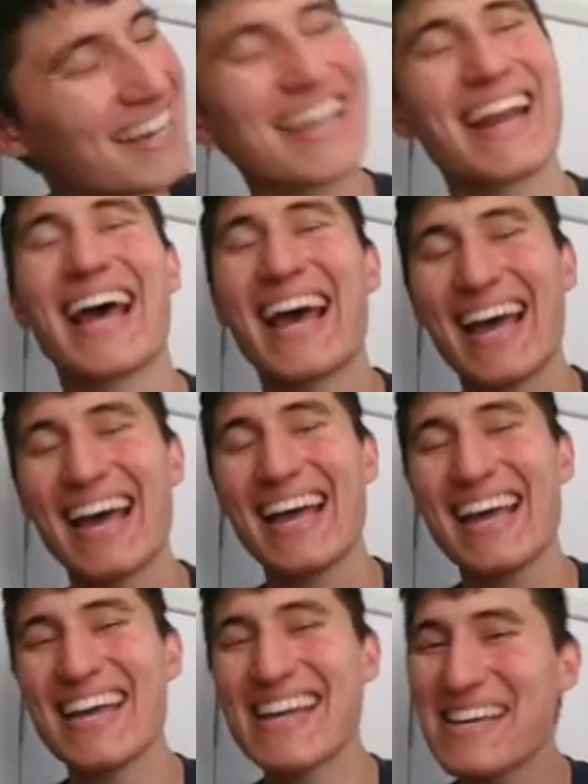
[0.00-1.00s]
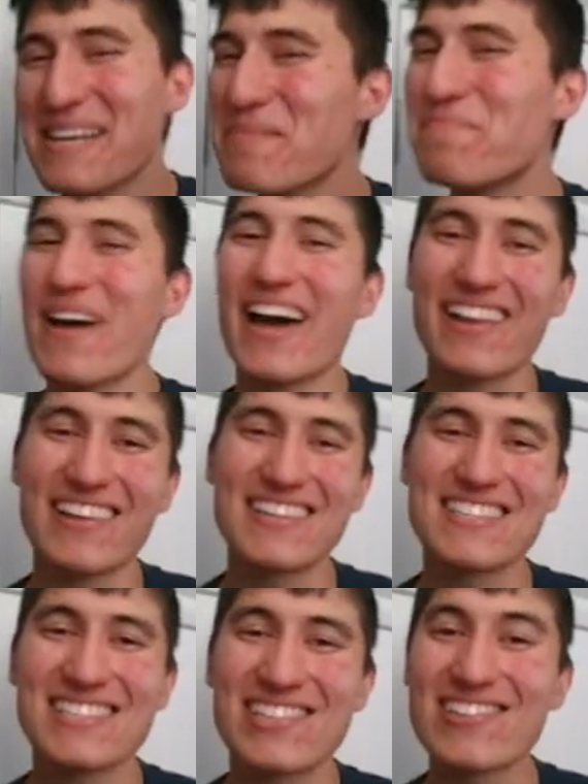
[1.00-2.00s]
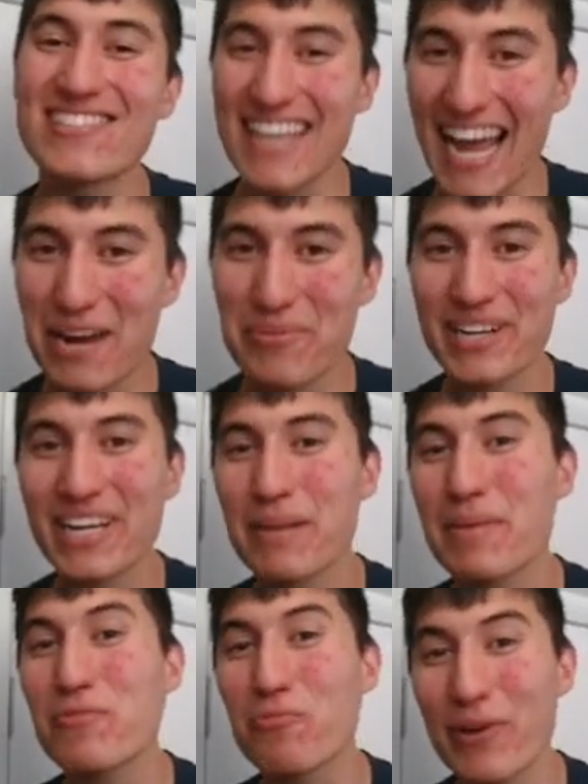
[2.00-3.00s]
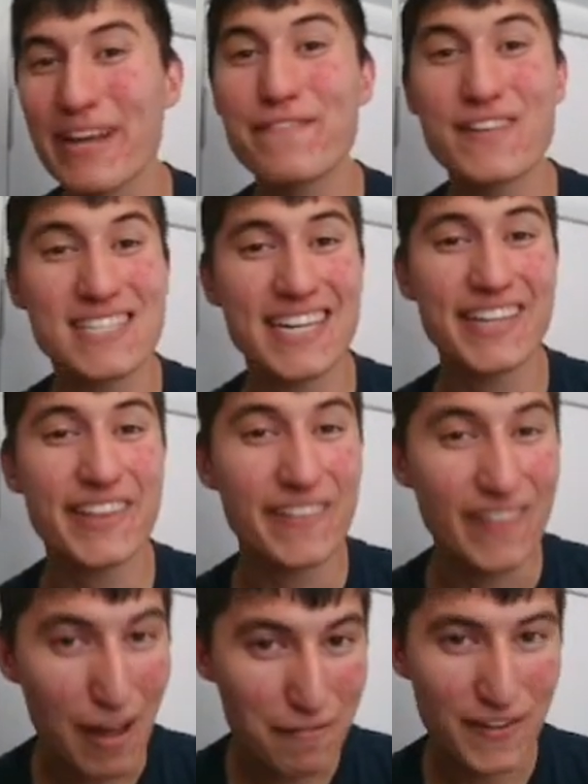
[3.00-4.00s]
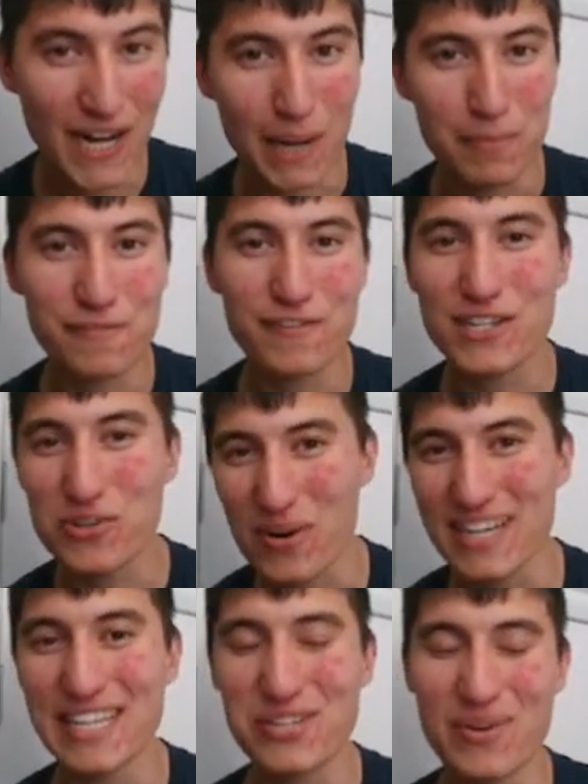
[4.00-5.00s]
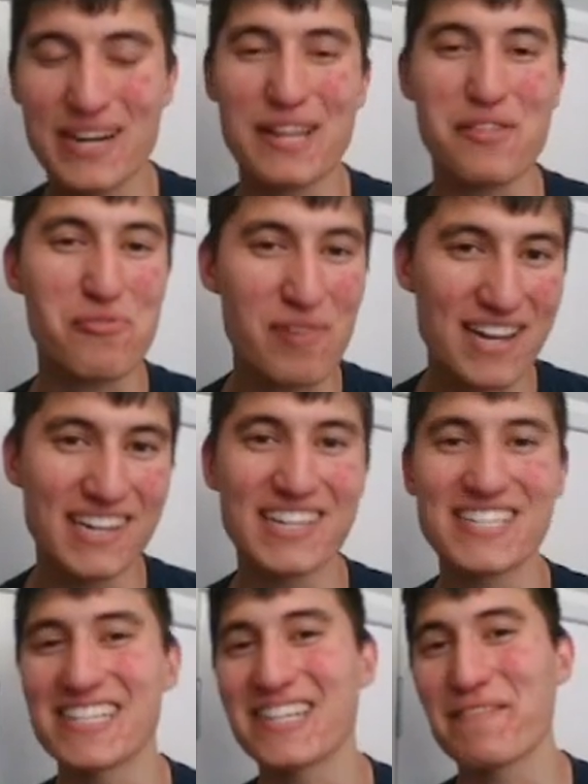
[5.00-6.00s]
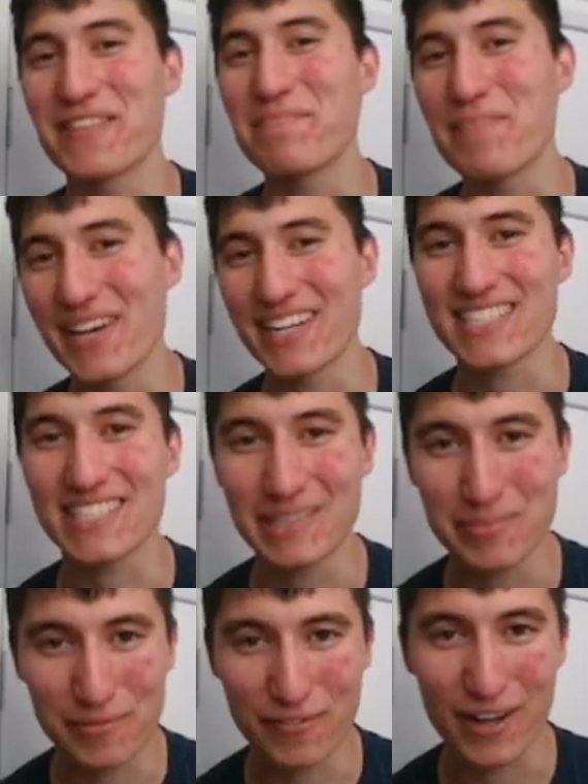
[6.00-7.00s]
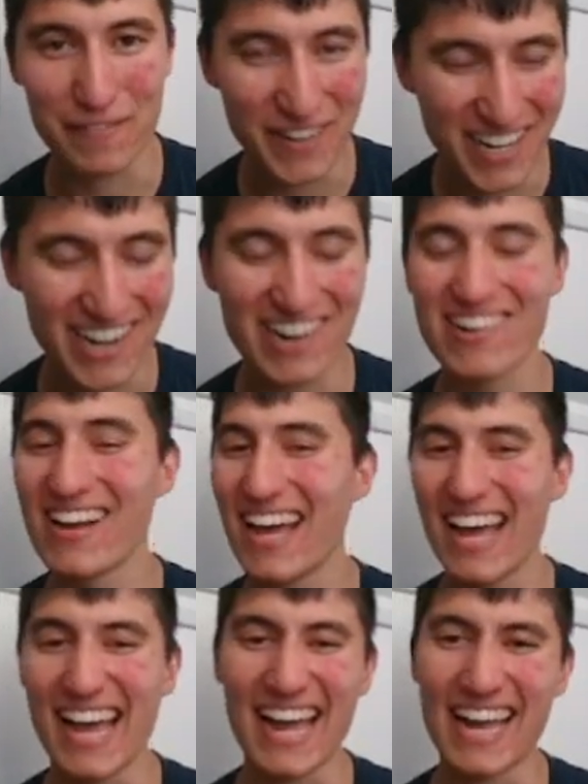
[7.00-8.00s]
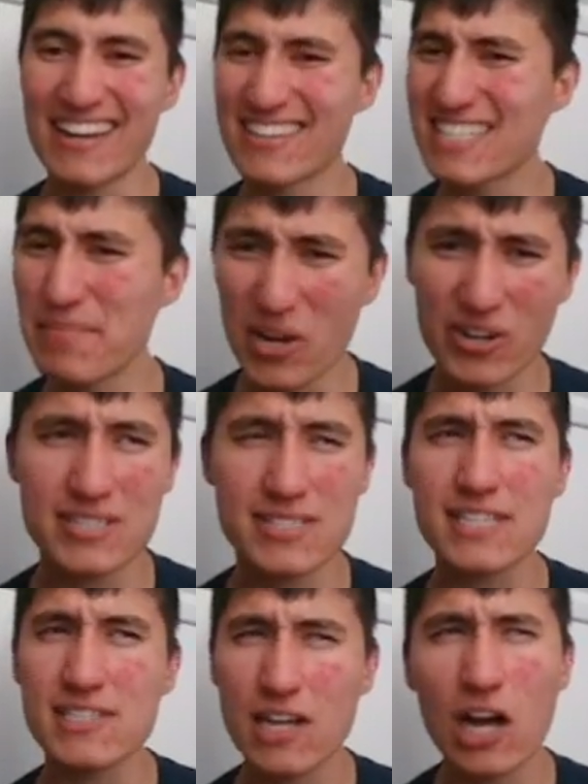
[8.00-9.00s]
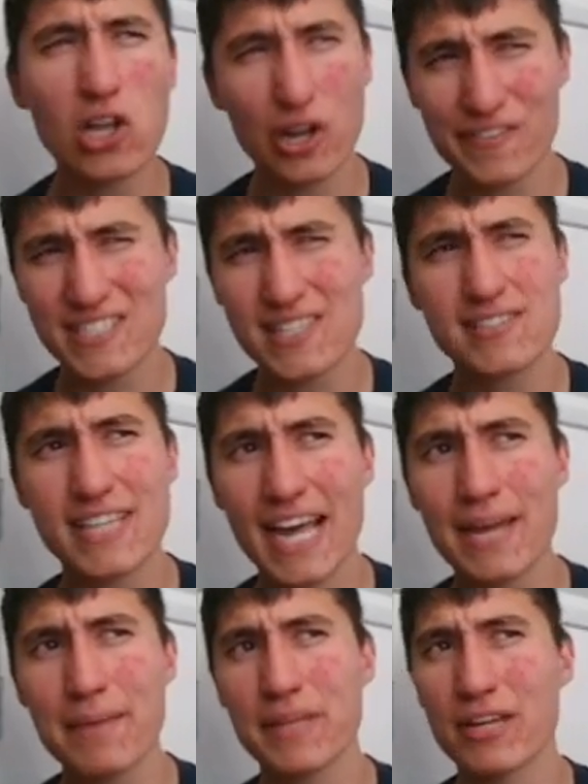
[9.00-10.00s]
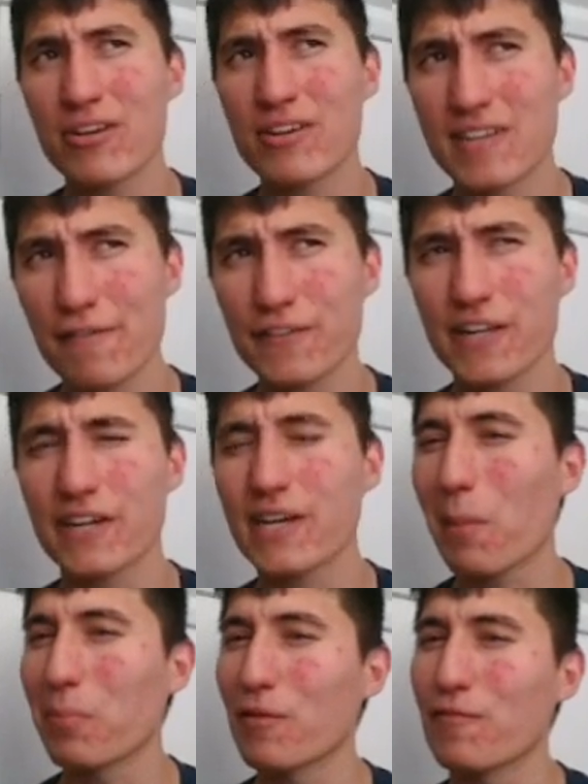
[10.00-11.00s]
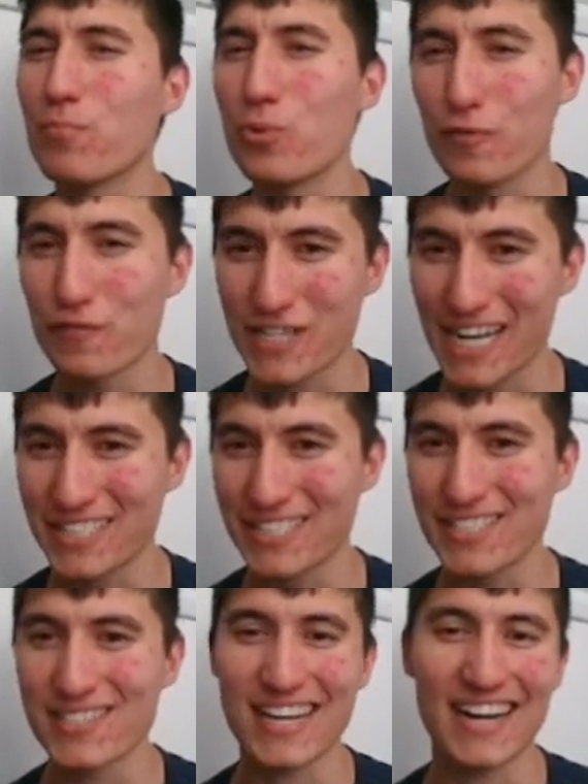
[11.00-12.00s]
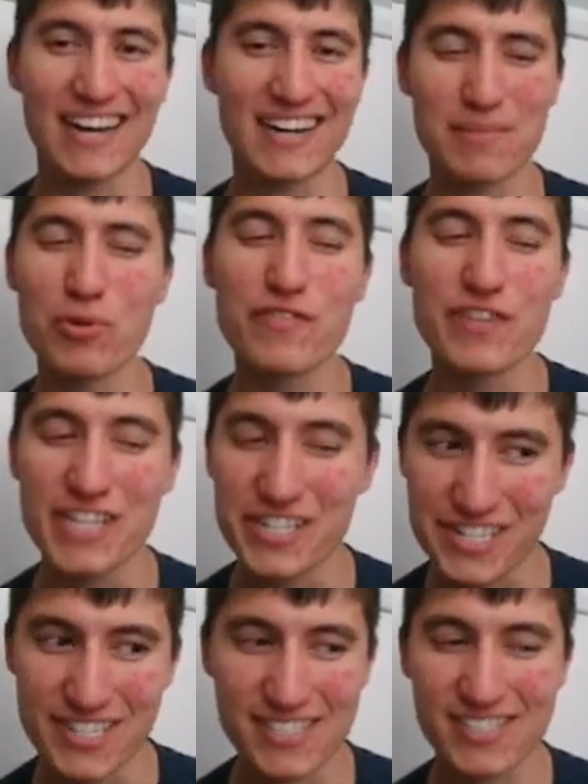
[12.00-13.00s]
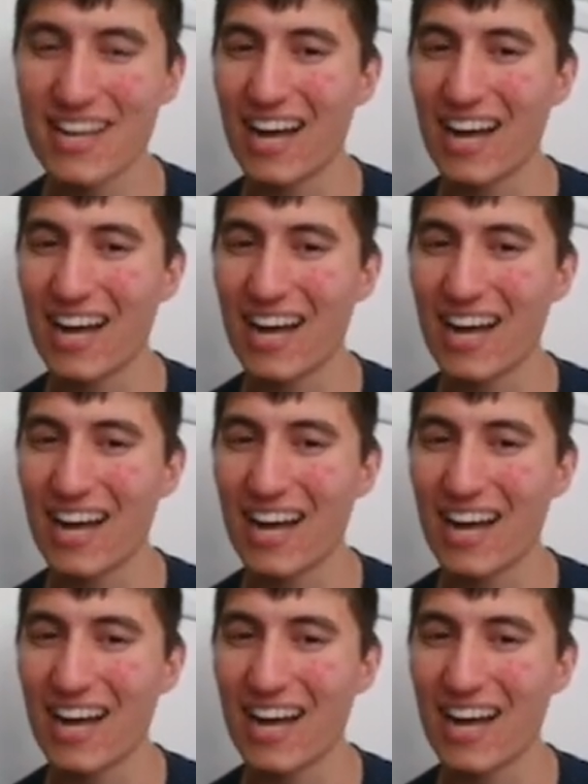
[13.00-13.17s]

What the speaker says: G'day, battlers, and today we're going to be revisiting the Love Cup for 2023 edition of the Meta Simplified video. And to be honest, a lot of it's the same, but there are definitely a couple of move changes, move additions,